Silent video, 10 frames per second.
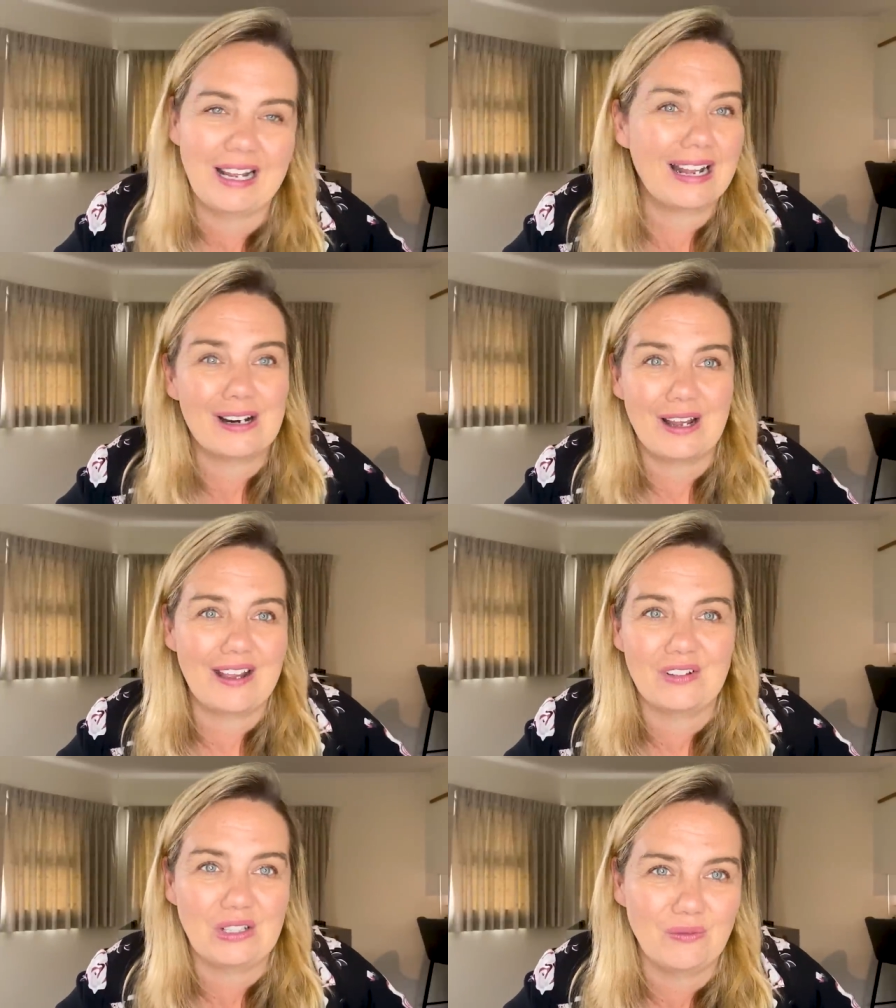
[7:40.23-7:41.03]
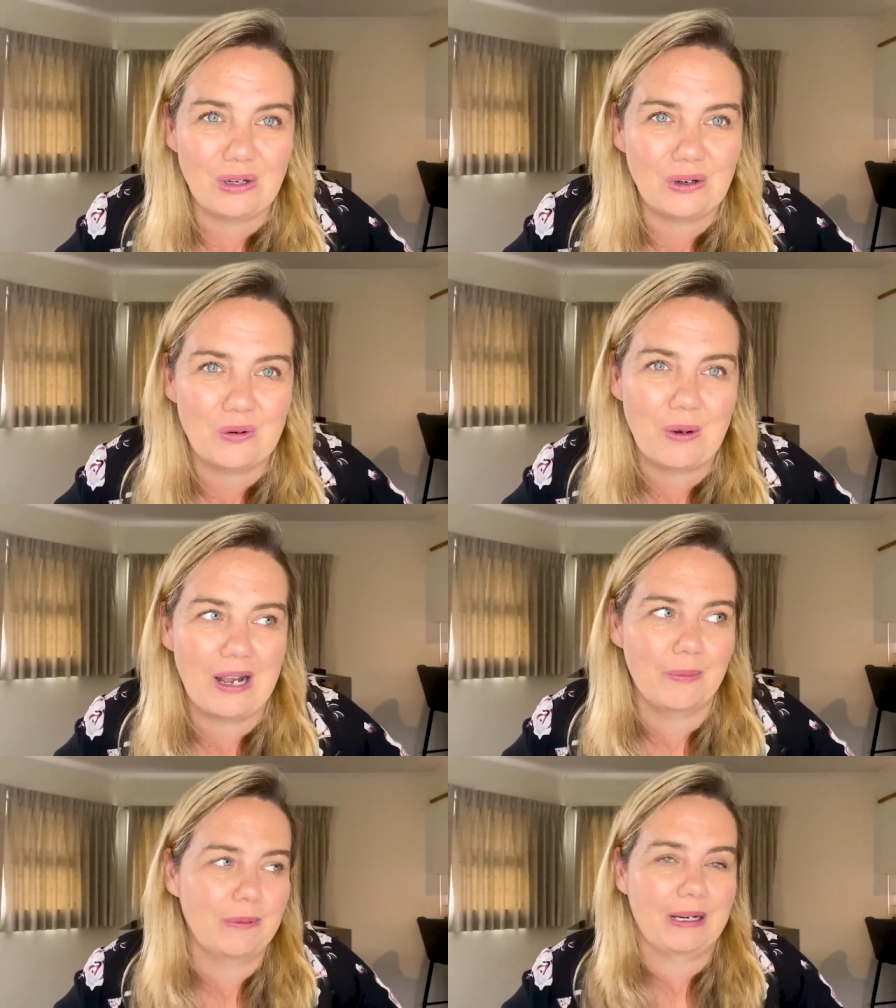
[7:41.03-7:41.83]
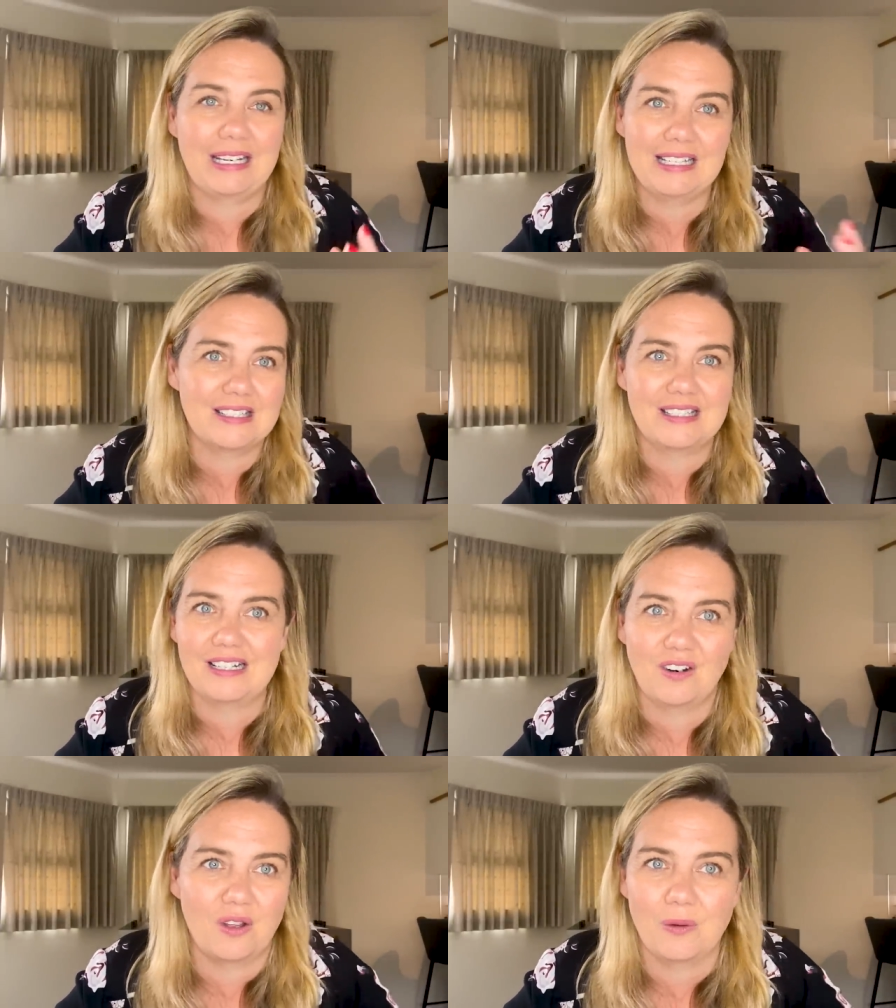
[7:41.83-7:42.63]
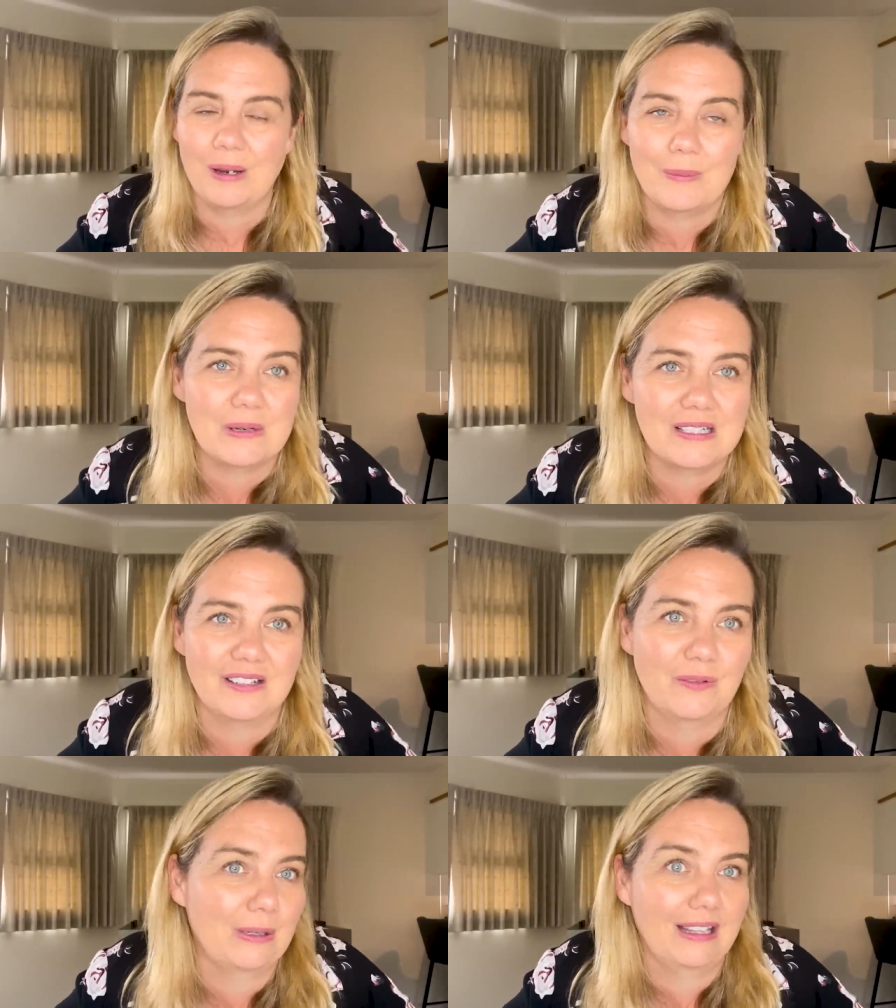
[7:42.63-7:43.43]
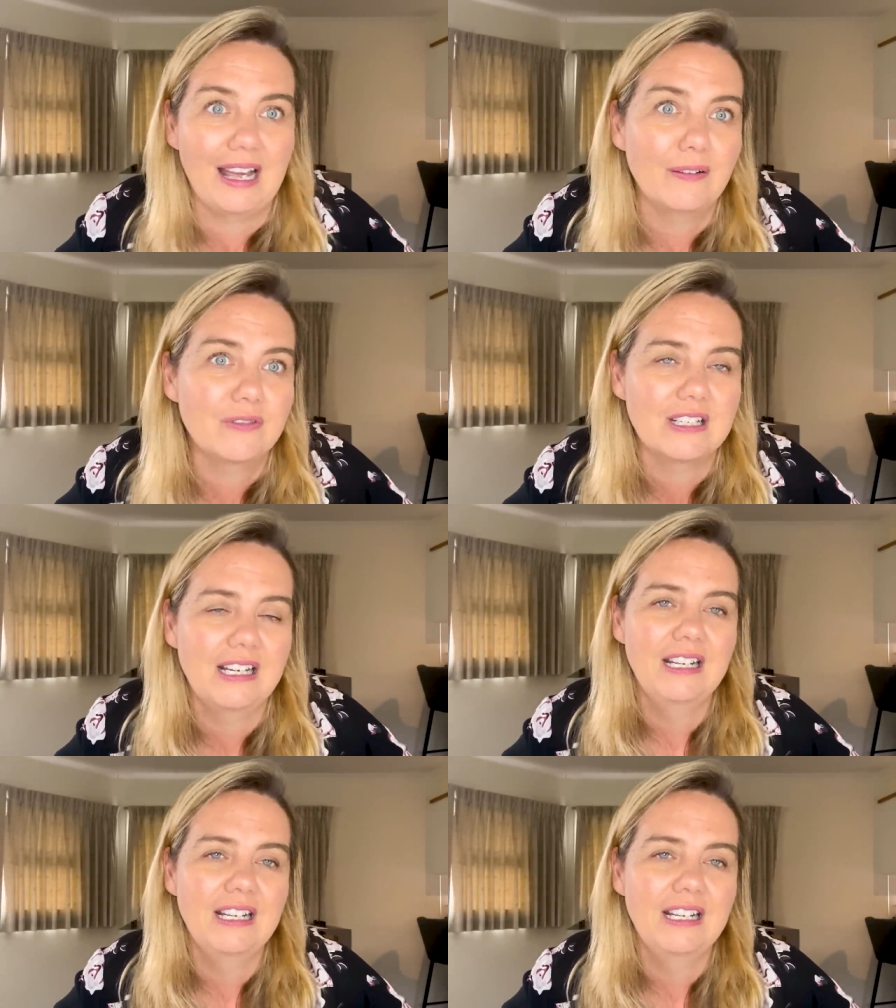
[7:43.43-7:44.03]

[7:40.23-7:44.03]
I don't know. I haven't lived there in a while, but my kids did it all the way up until we left.